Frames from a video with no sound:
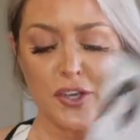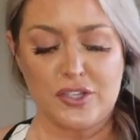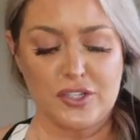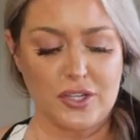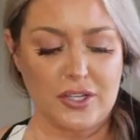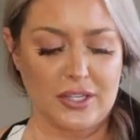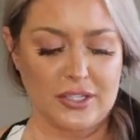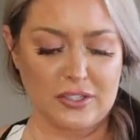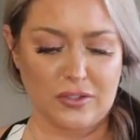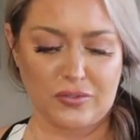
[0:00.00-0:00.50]

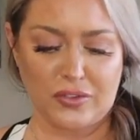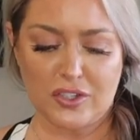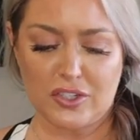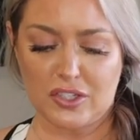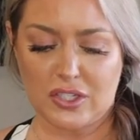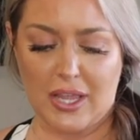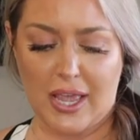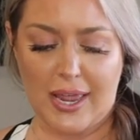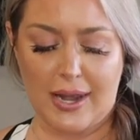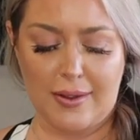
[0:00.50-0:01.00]
So this
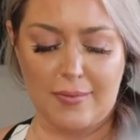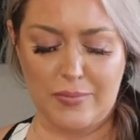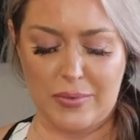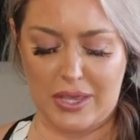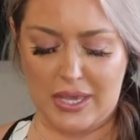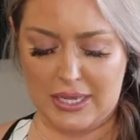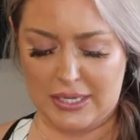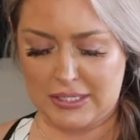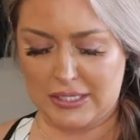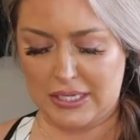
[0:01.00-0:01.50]
first item
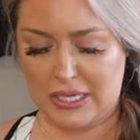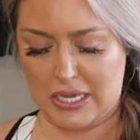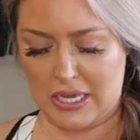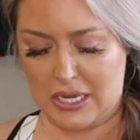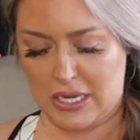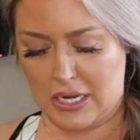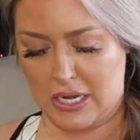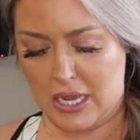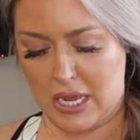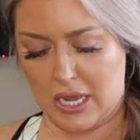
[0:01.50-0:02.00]
is
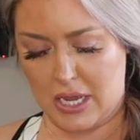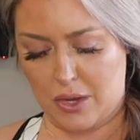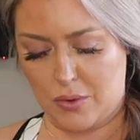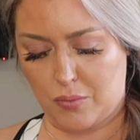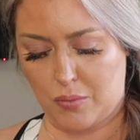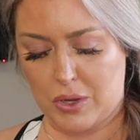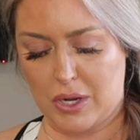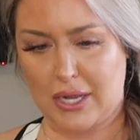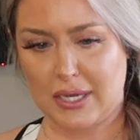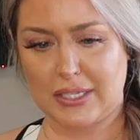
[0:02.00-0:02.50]
in a
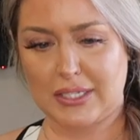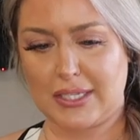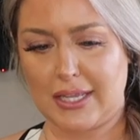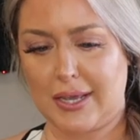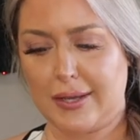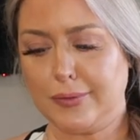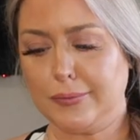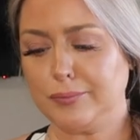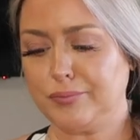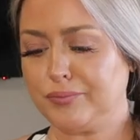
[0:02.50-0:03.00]
one X
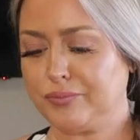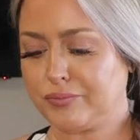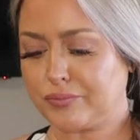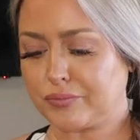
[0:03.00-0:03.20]
L,